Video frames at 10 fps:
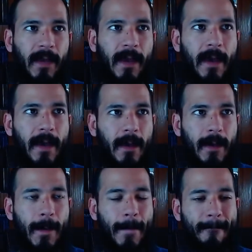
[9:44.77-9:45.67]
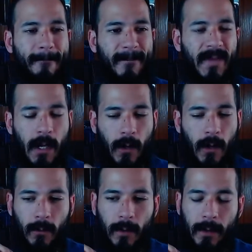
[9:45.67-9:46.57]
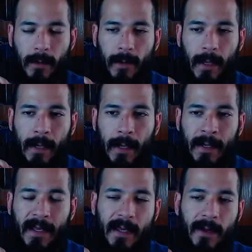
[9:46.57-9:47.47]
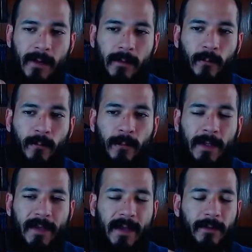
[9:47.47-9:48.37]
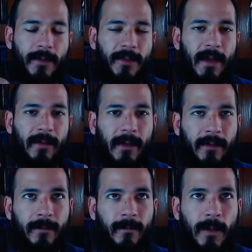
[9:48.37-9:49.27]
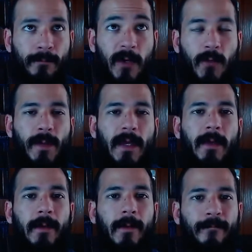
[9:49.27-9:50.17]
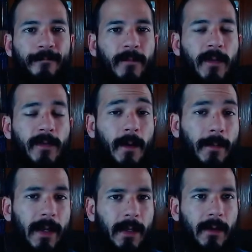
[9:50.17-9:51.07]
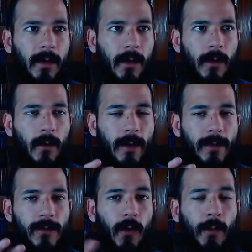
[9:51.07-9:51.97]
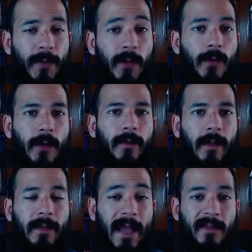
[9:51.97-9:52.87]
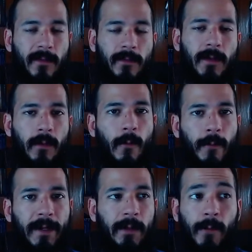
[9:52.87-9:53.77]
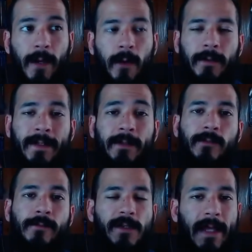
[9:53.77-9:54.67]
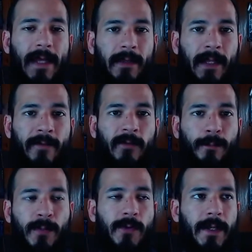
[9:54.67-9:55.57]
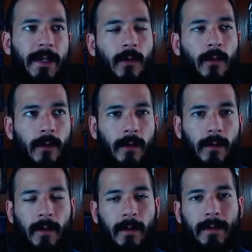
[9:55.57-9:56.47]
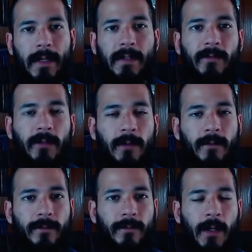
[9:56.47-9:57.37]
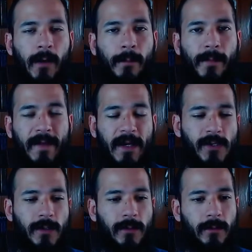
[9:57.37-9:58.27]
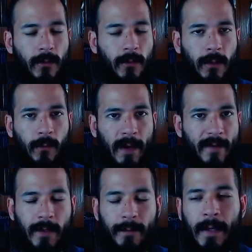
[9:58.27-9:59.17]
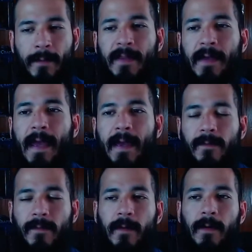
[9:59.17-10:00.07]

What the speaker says: And in here we tend to think that there must be somebody who is so pure that that's what we need. We all need to reach that level of purity or that level of perfection or whatever it may be the case.